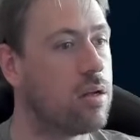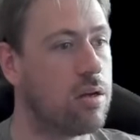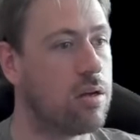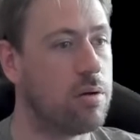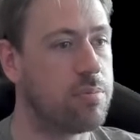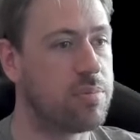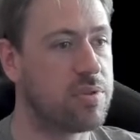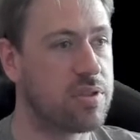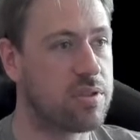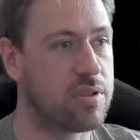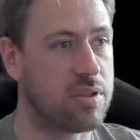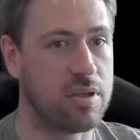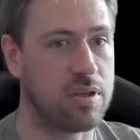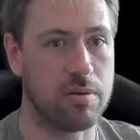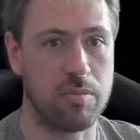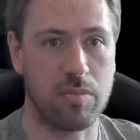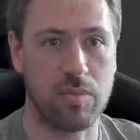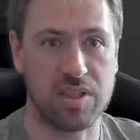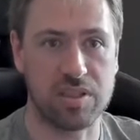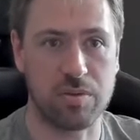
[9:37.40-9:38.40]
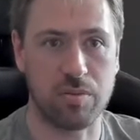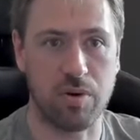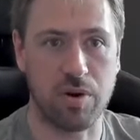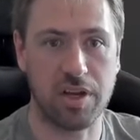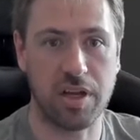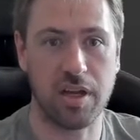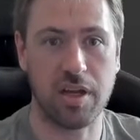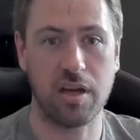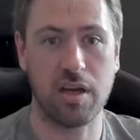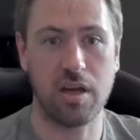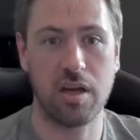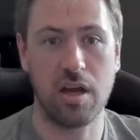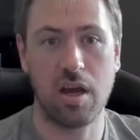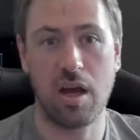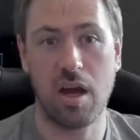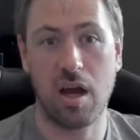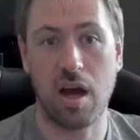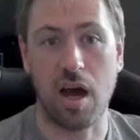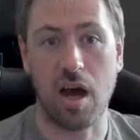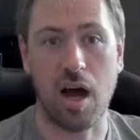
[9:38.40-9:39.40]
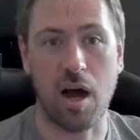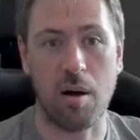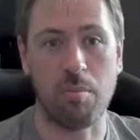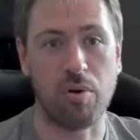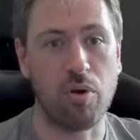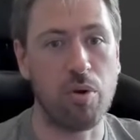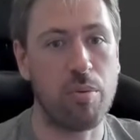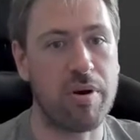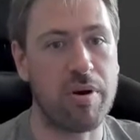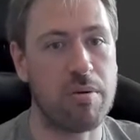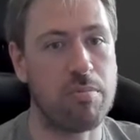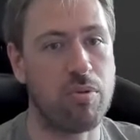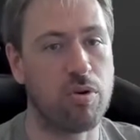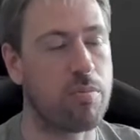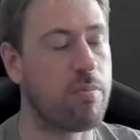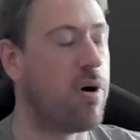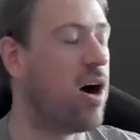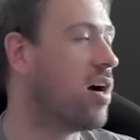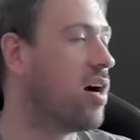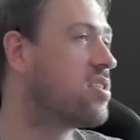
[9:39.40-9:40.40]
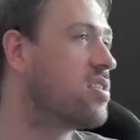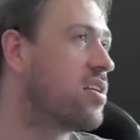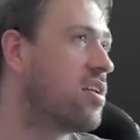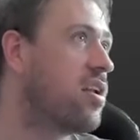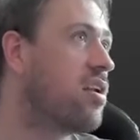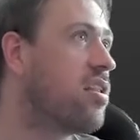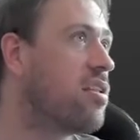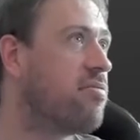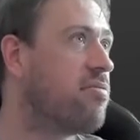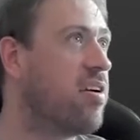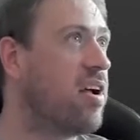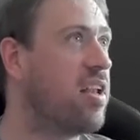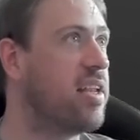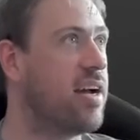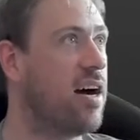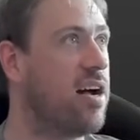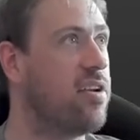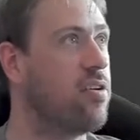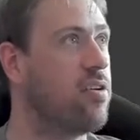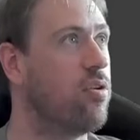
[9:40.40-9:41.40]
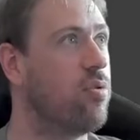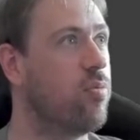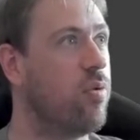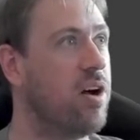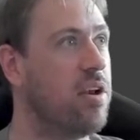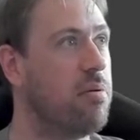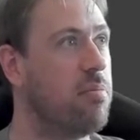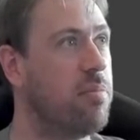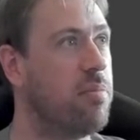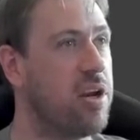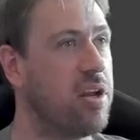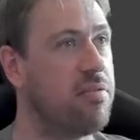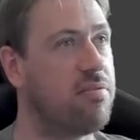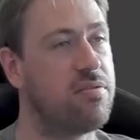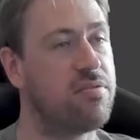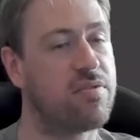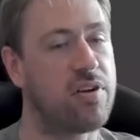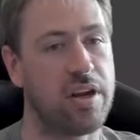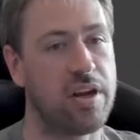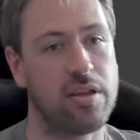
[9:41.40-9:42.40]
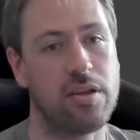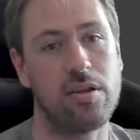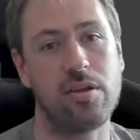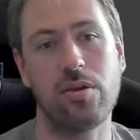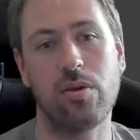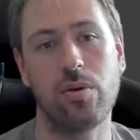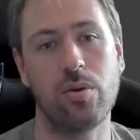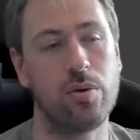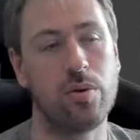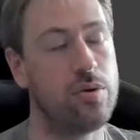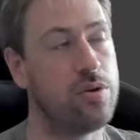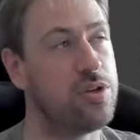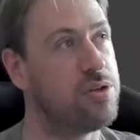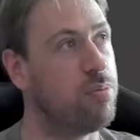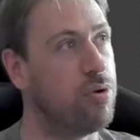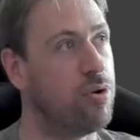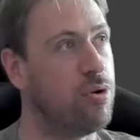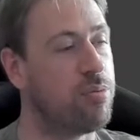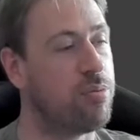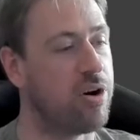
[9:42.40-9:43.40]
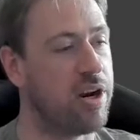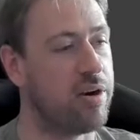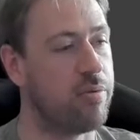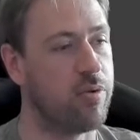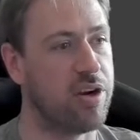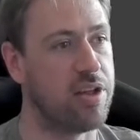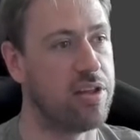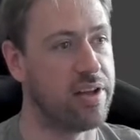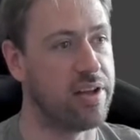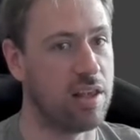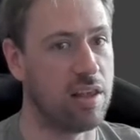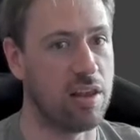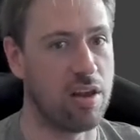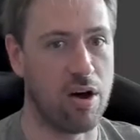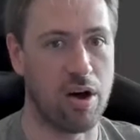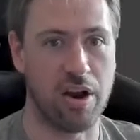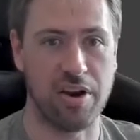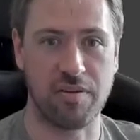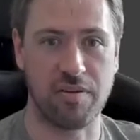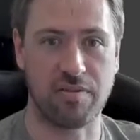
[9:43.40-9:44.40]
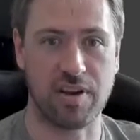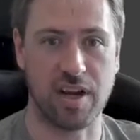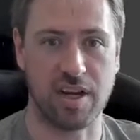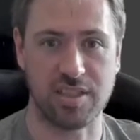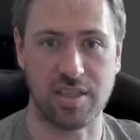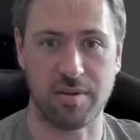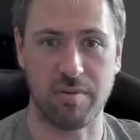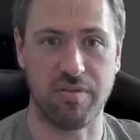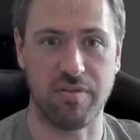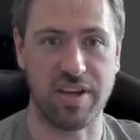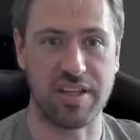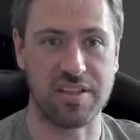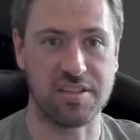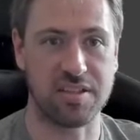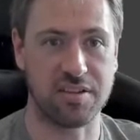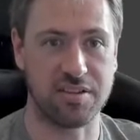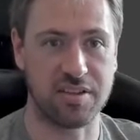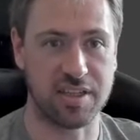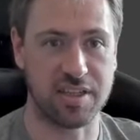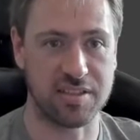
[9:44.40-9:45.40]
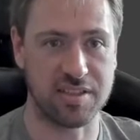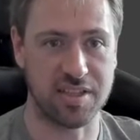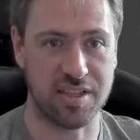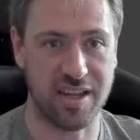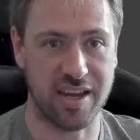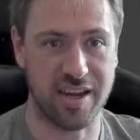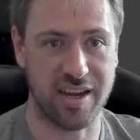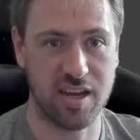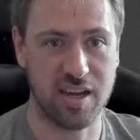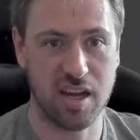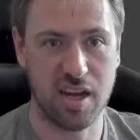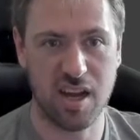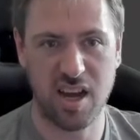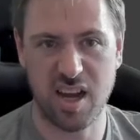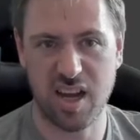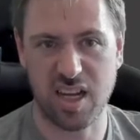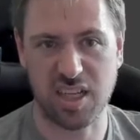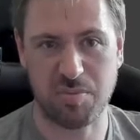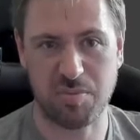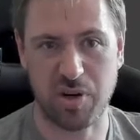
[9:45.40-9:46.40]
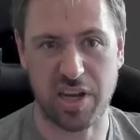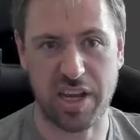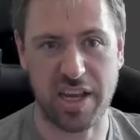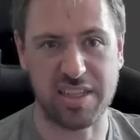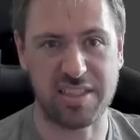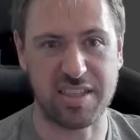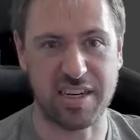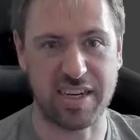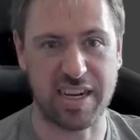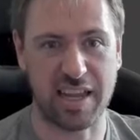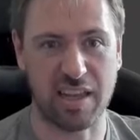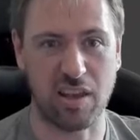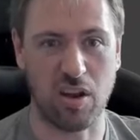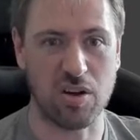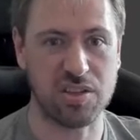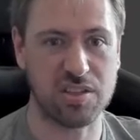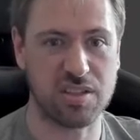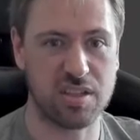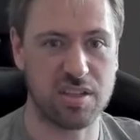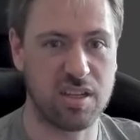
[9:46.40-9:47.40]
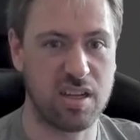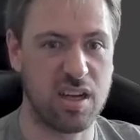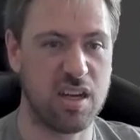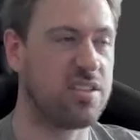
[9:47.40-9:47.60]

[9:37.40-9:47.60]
Oops, missed one here. Blueprint bookmarks, another fairly unknown one, but if you've got a huge blueprint with a lot of custom events and things in there, it's pretty easy to get lost.